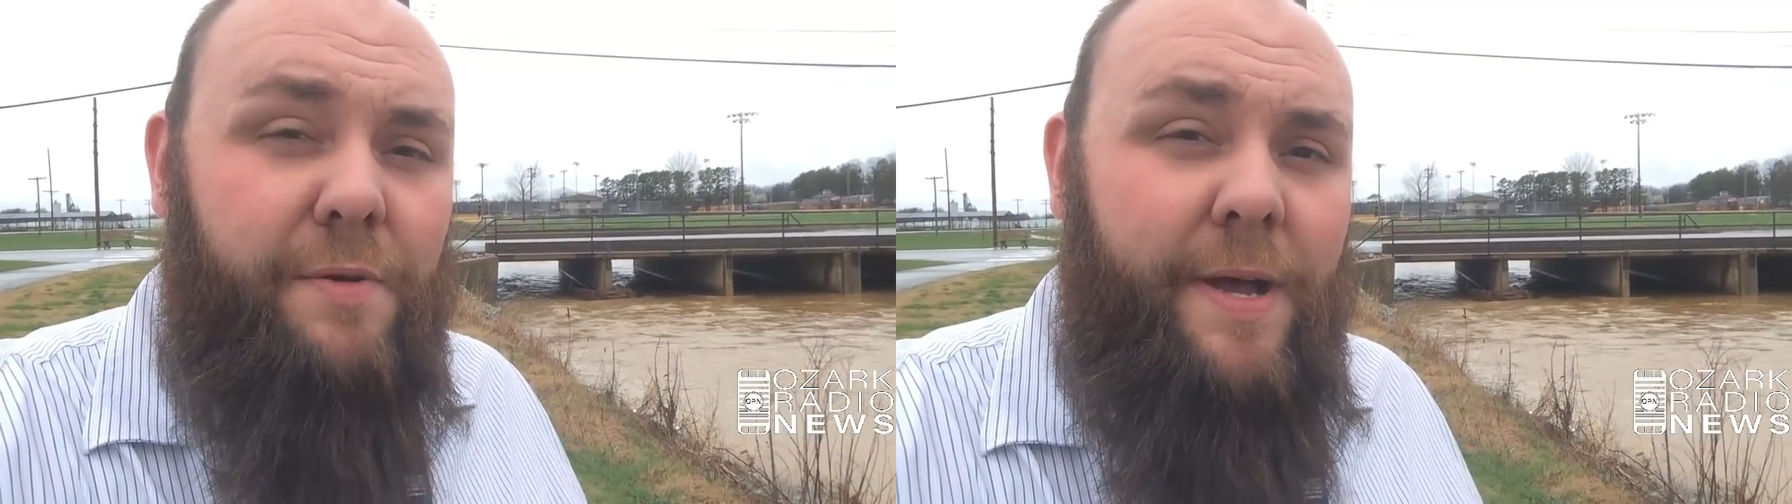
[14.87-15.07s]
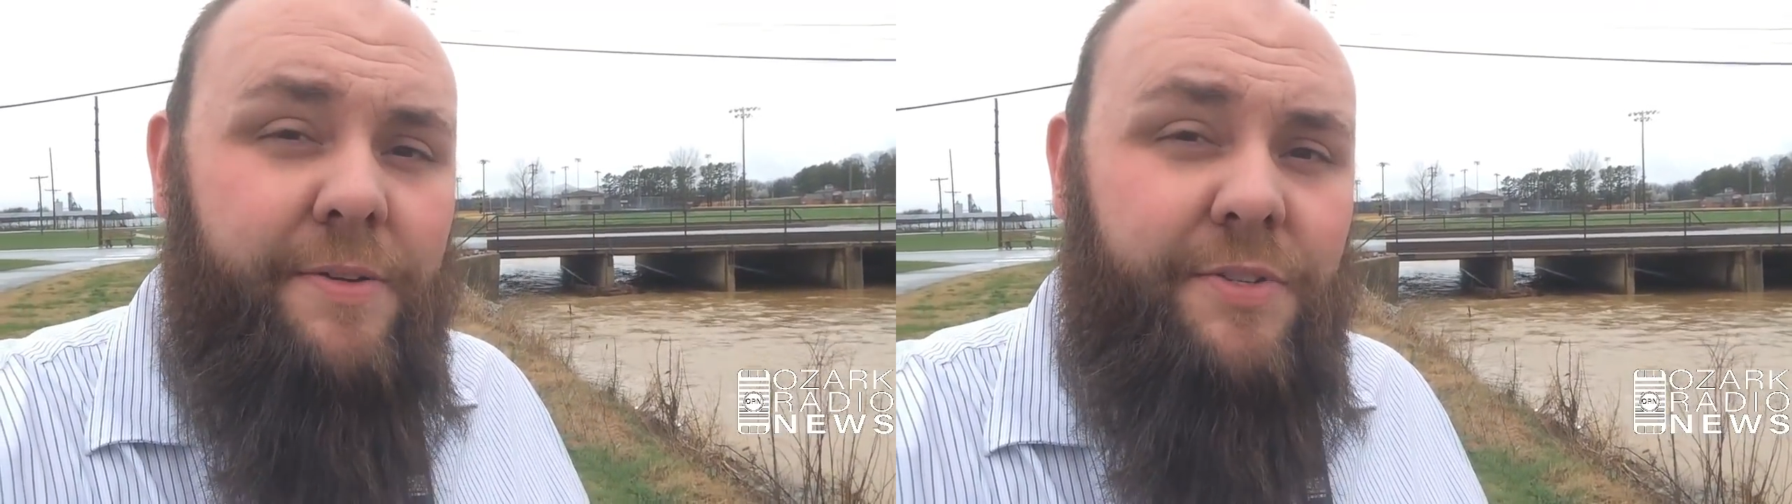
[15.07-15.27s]

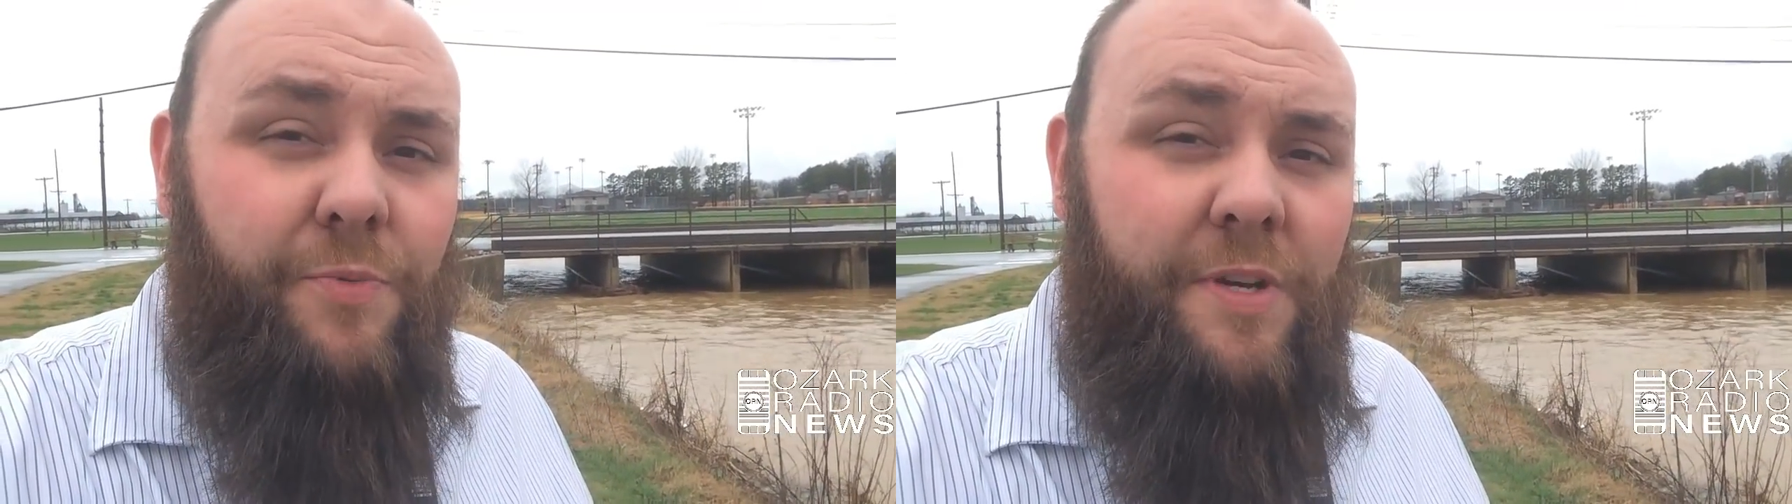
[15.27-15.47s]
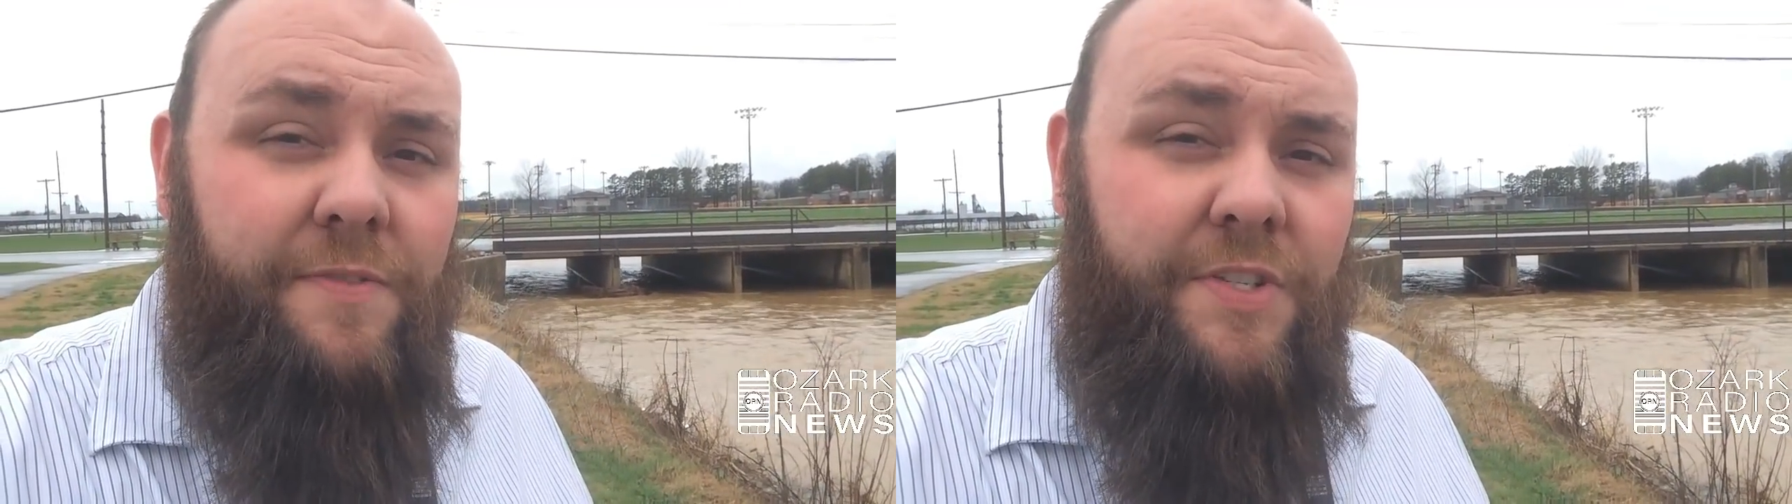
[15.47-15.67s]
amounts that
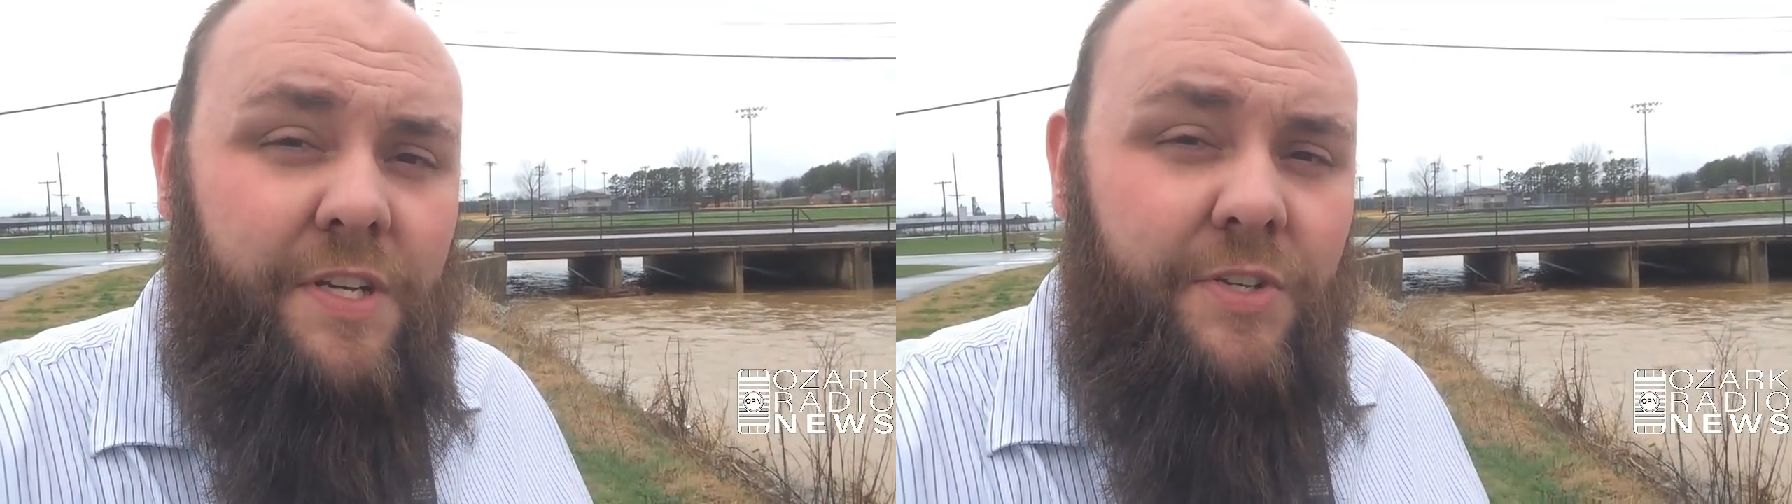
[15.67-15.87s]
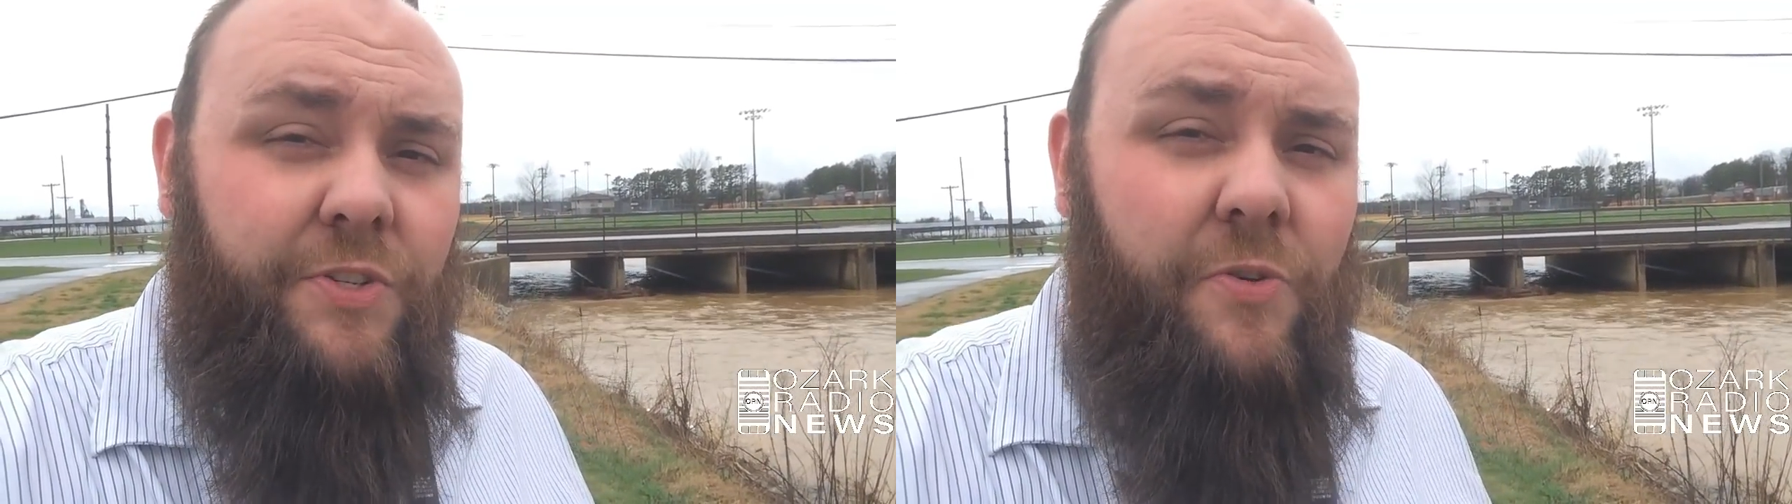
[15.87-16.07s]
we've
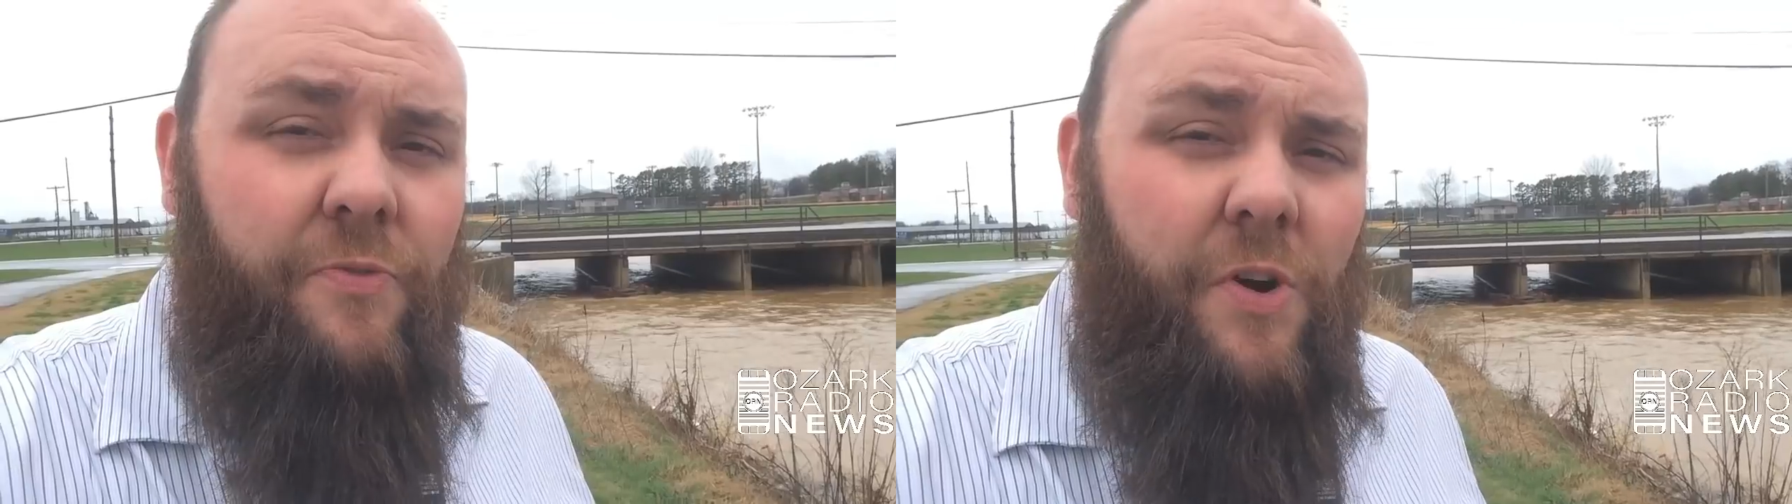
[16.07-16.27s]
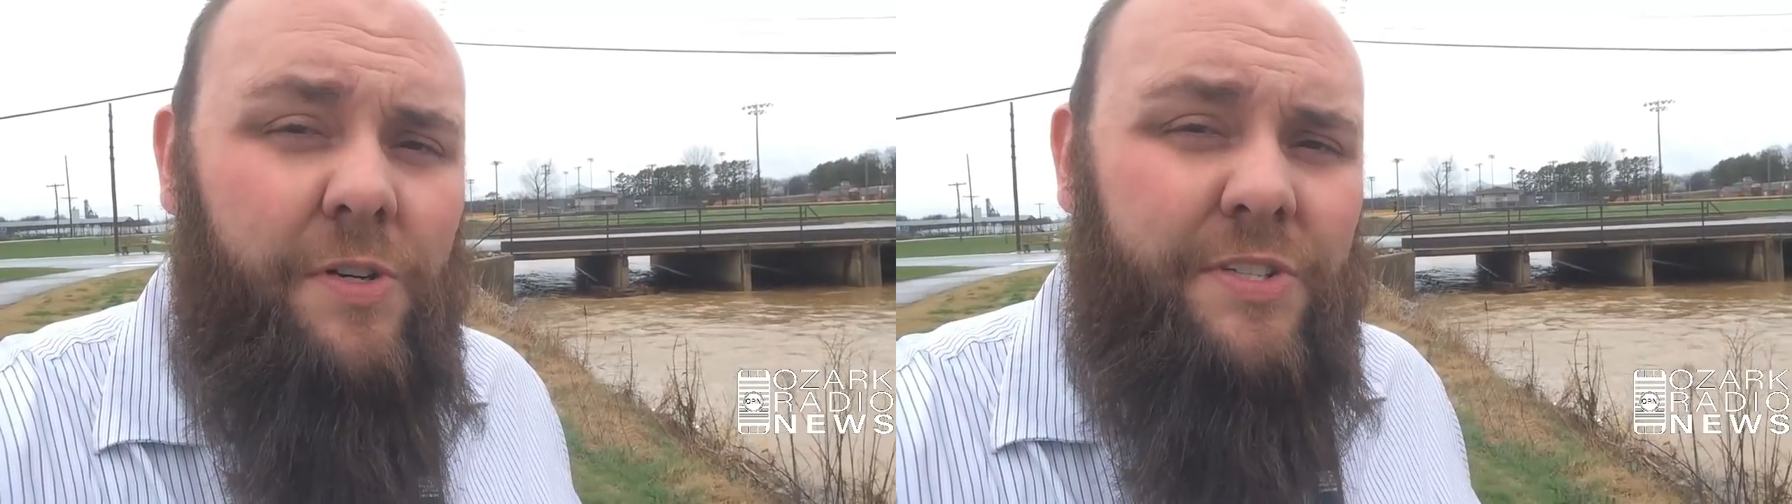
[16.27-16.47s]
seen so
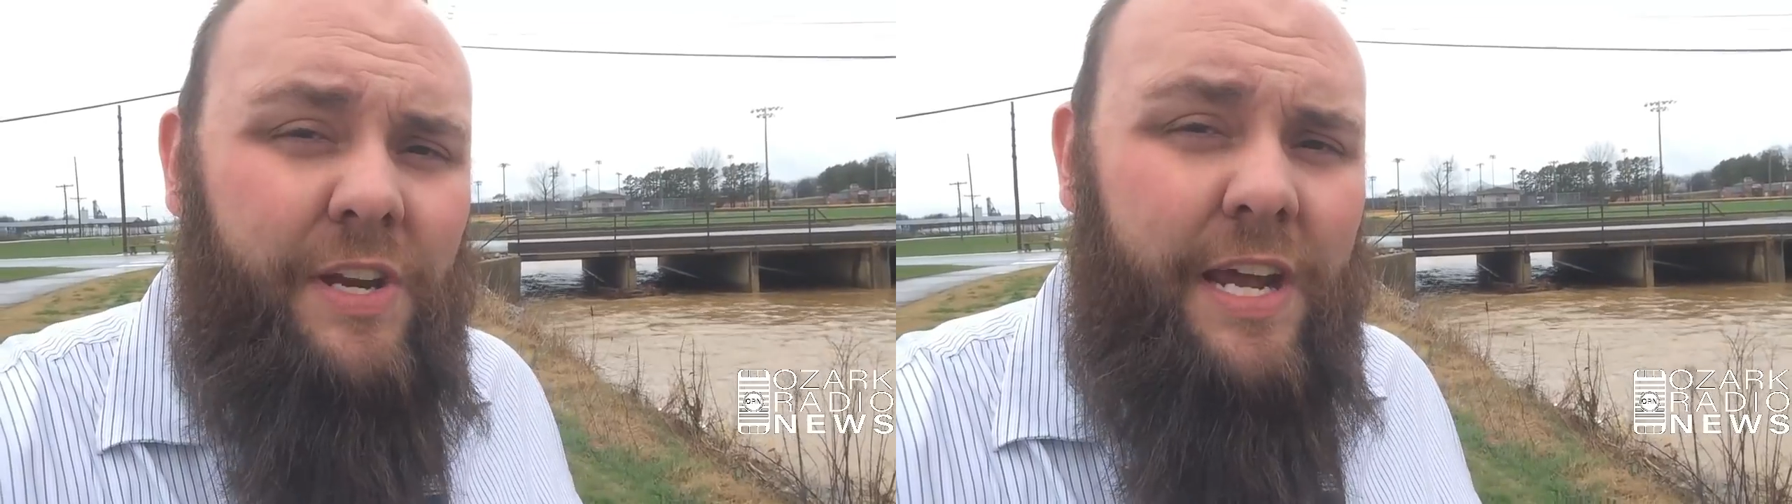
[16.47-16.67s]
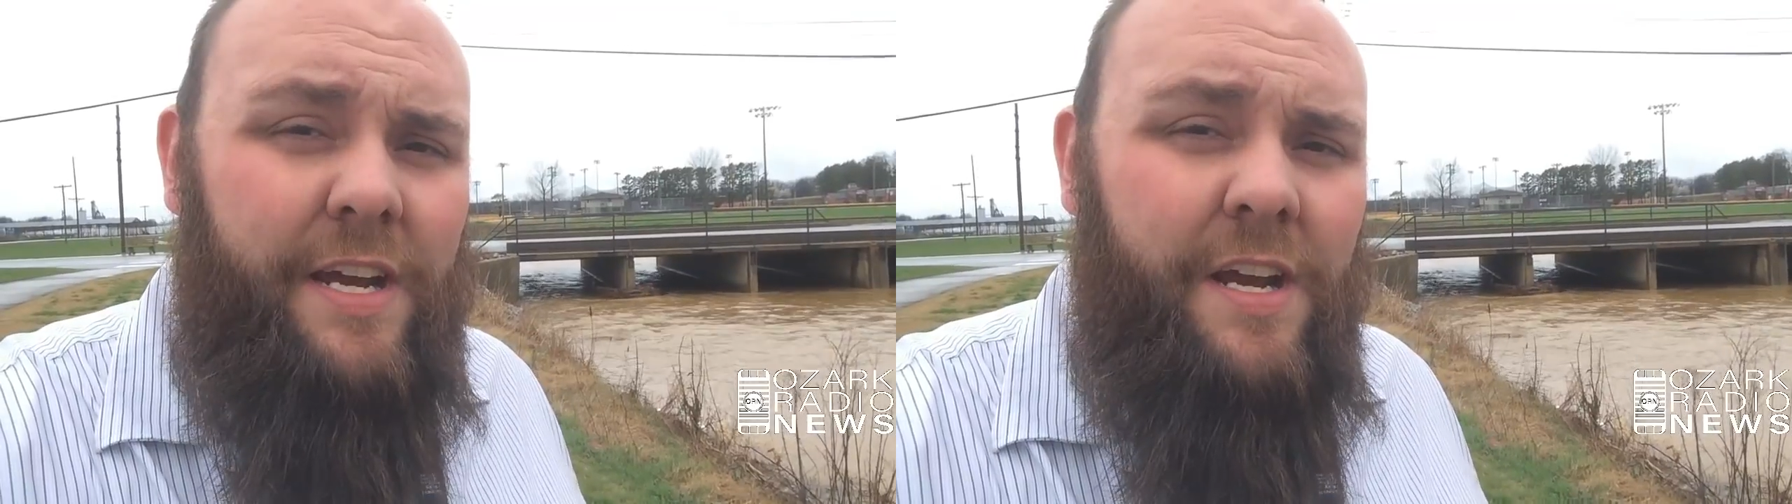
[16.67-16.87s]
far
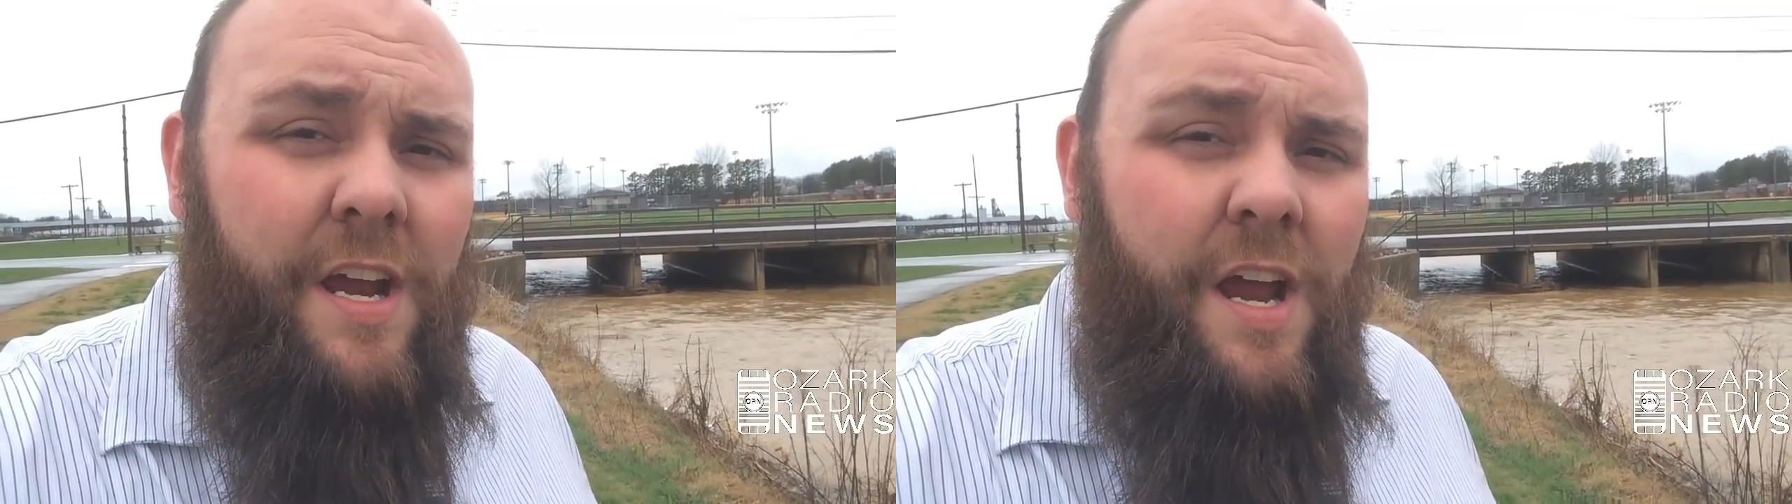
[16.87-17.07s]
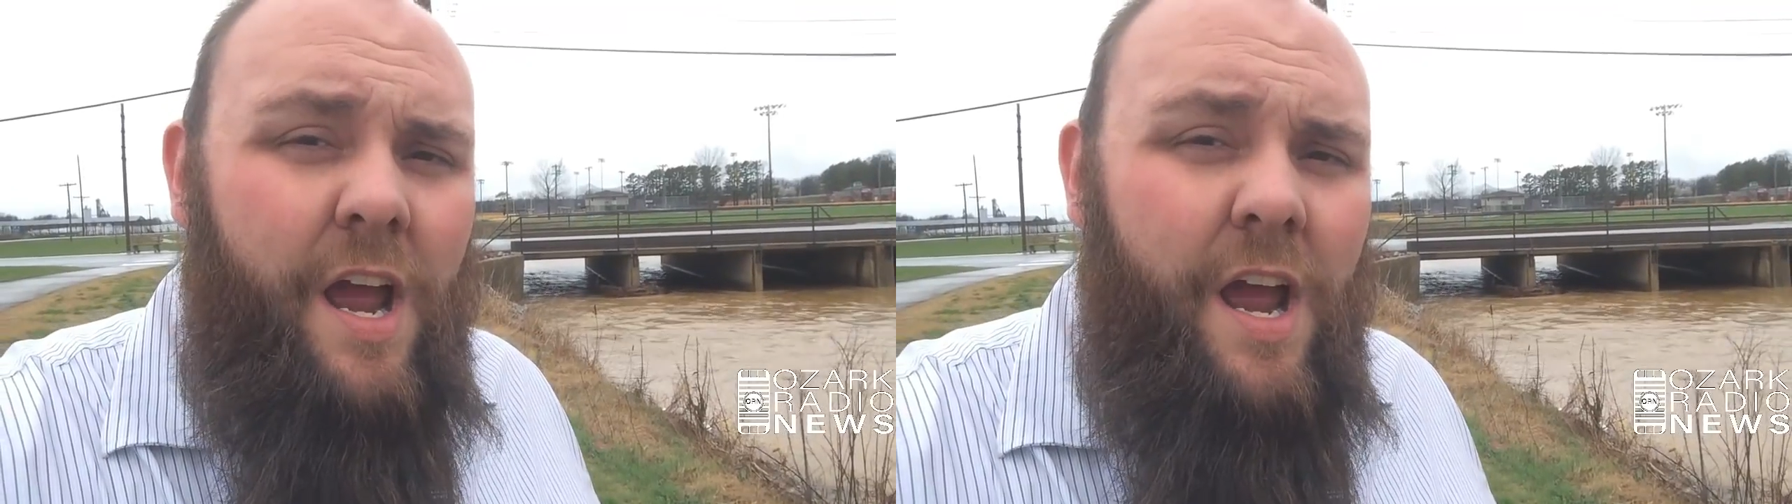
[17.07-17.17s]
today.